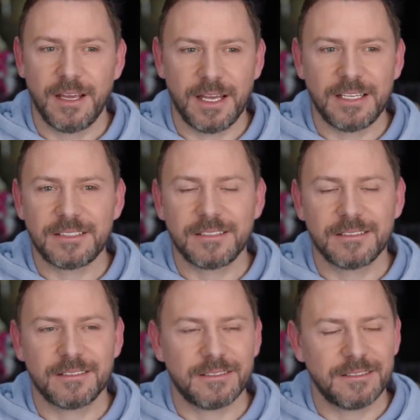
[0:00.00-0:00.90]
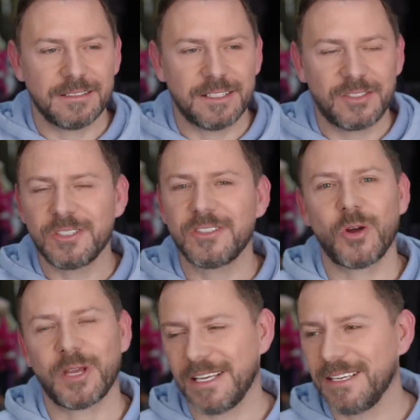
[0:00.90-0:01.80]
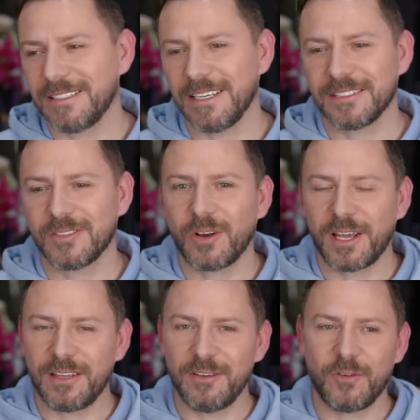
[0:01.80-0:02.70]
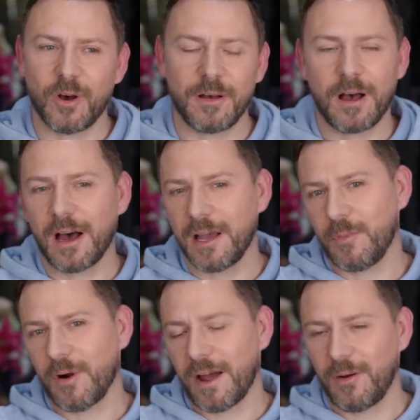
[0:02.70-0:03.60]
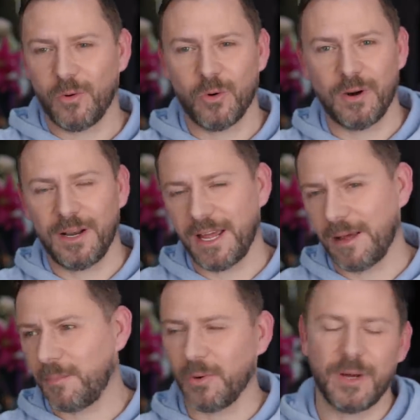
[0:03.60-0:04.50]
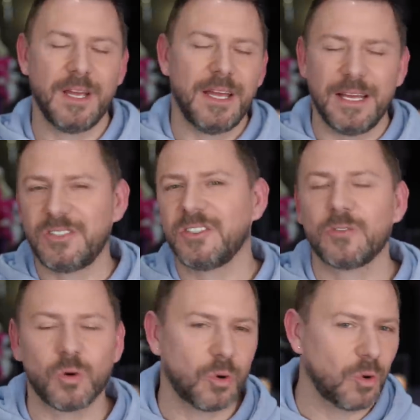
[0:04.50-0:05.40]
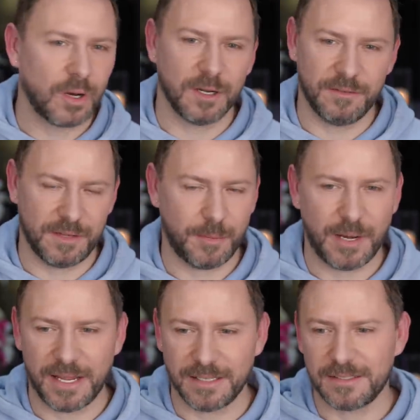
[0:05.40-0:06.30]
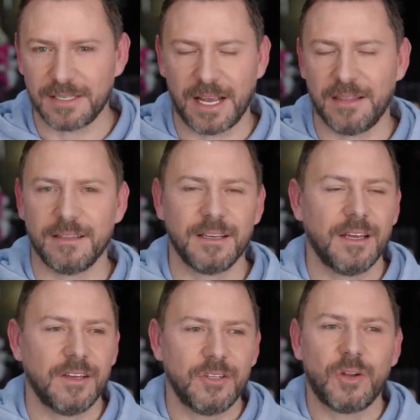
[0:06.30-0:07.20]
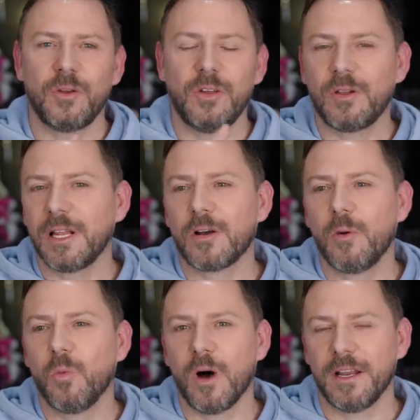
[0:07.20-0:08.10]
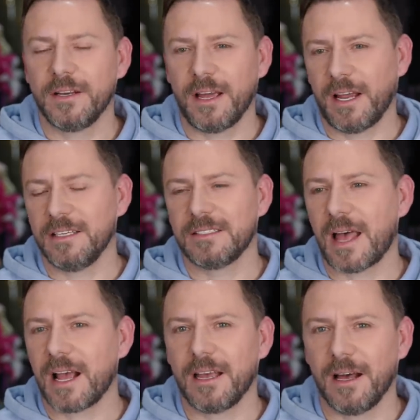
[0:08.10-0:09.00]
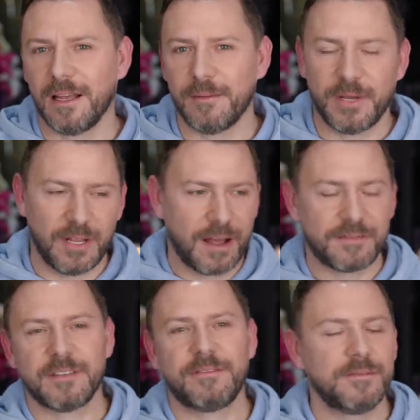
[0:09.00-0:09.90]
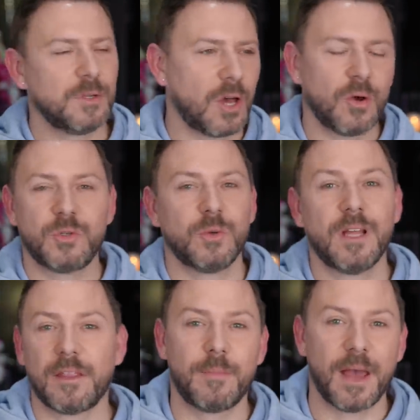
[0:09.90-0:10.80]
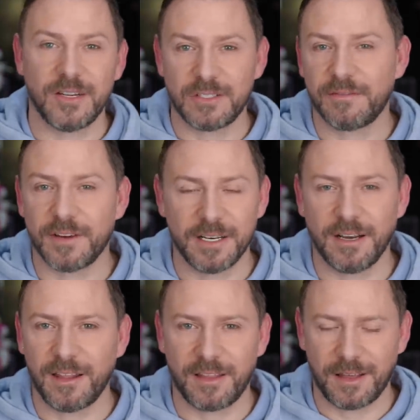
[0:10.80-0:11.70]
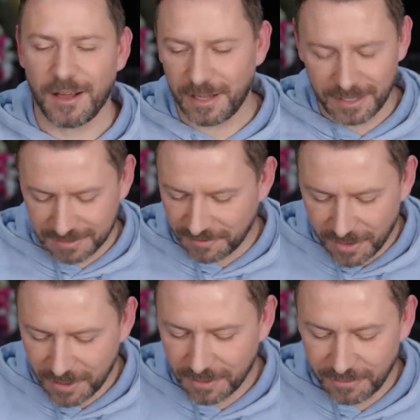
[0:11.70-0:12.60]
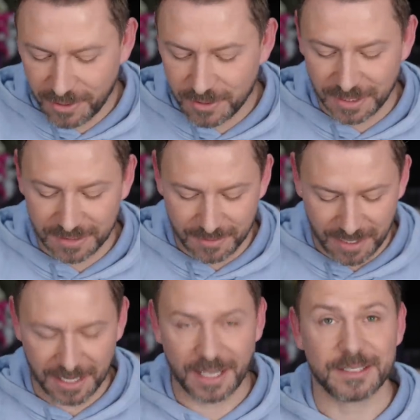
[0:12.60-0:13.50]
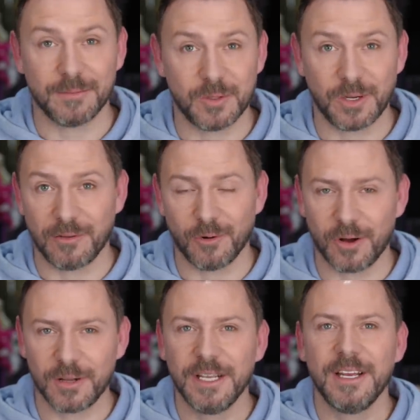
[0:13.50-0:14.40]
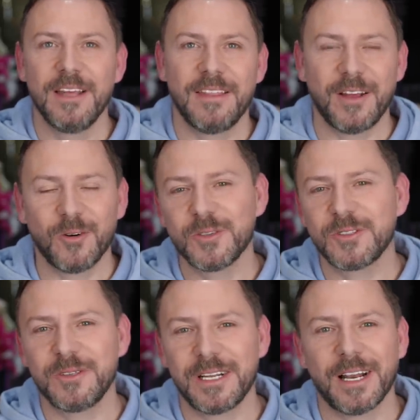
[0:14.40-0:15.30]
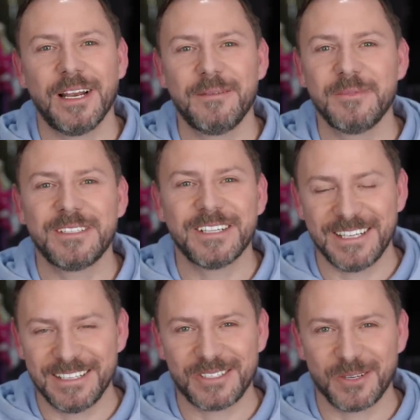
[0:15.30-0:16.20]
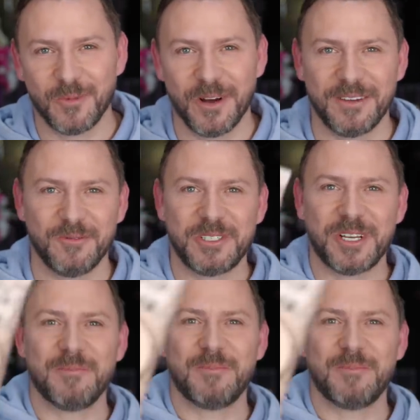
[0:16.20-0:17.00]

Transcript: It isn't it's just not easy. It's not like you've got eyebrow or lip or it's just all over the place and you don't you click on one and it's that color but you have to go to another page to find another color. It's very confusing to me unless I'm doing it wrong. They also did a limited edition one which I